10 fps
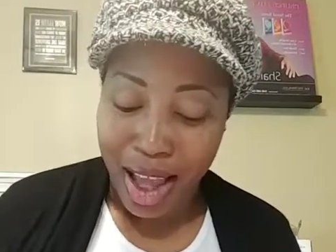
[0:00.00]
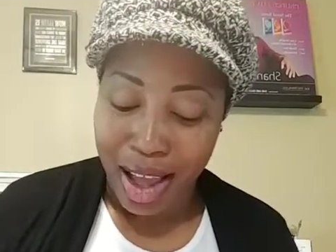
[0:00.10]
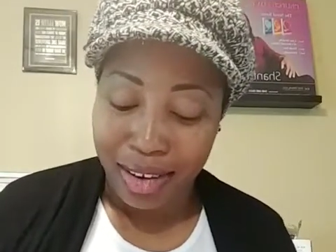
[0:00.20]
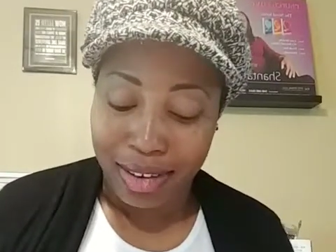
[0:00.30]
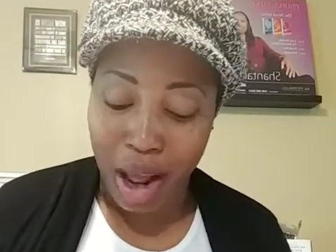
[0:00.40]

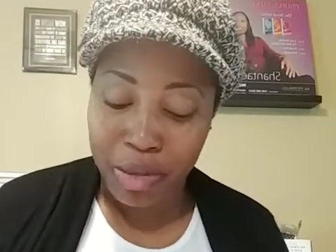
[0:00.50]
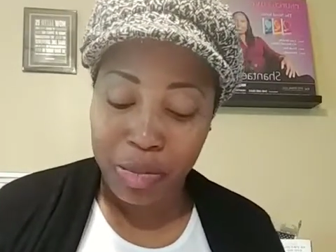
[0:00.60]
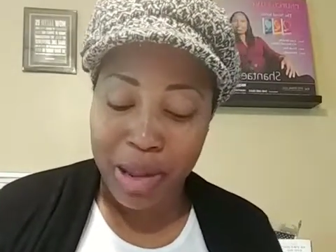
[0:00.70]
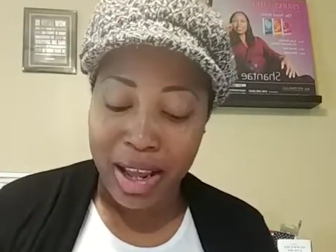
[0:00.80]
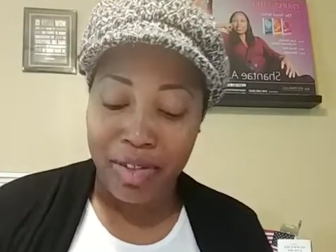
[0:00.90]
Some
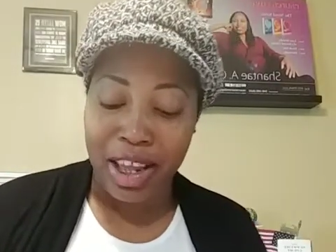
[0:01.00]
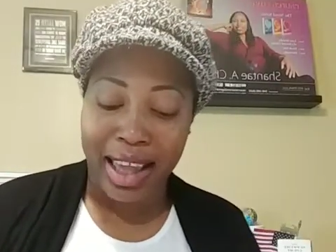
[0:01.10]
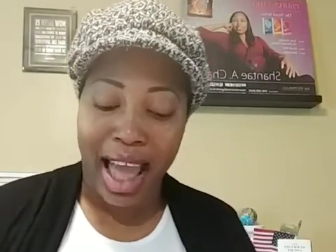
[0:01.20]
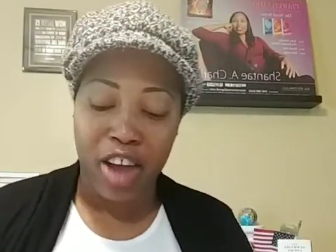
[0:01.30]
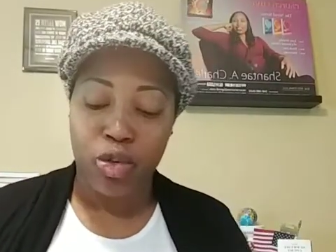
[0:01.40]
speak of the
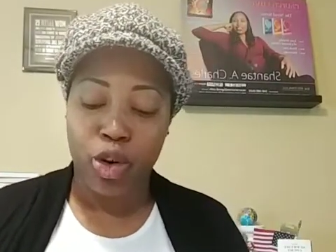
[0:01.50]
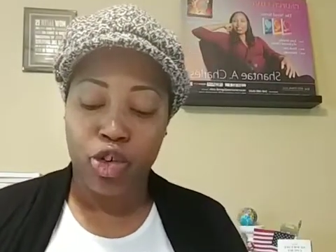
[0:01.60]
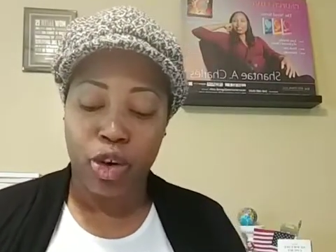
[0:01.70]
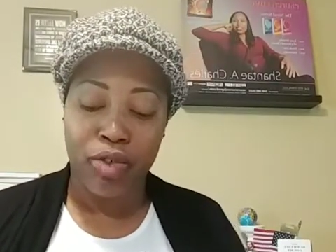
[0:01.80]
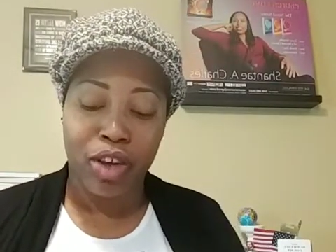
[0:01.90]
casual
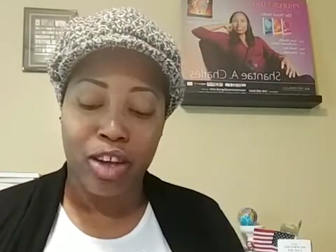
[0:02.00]
drift